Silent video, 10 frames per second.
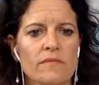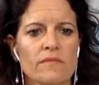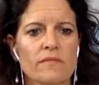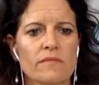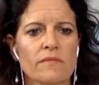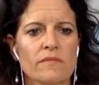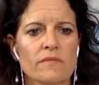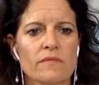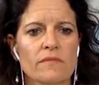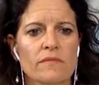
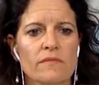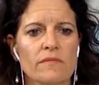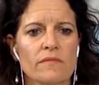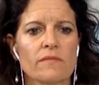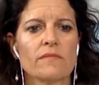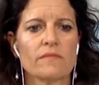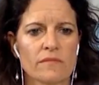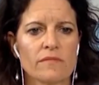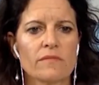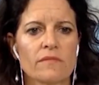
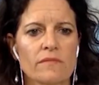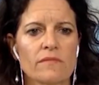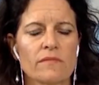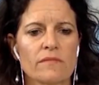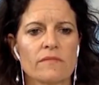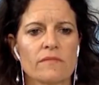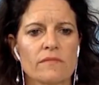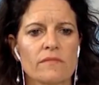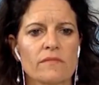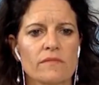
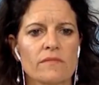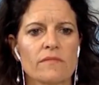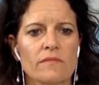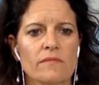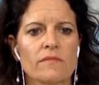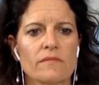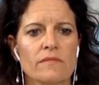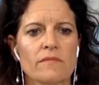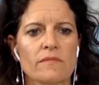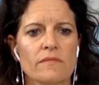
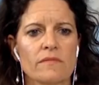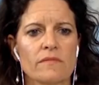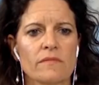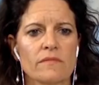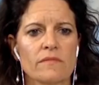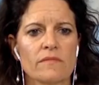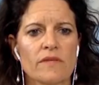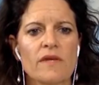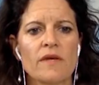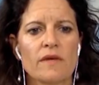
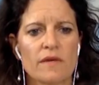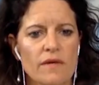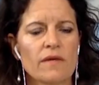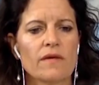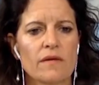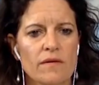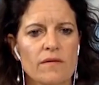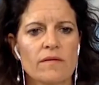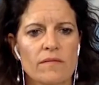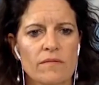
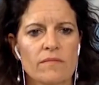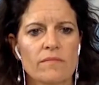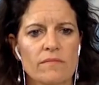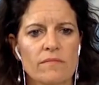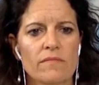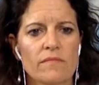No words are spoken by the person on screen.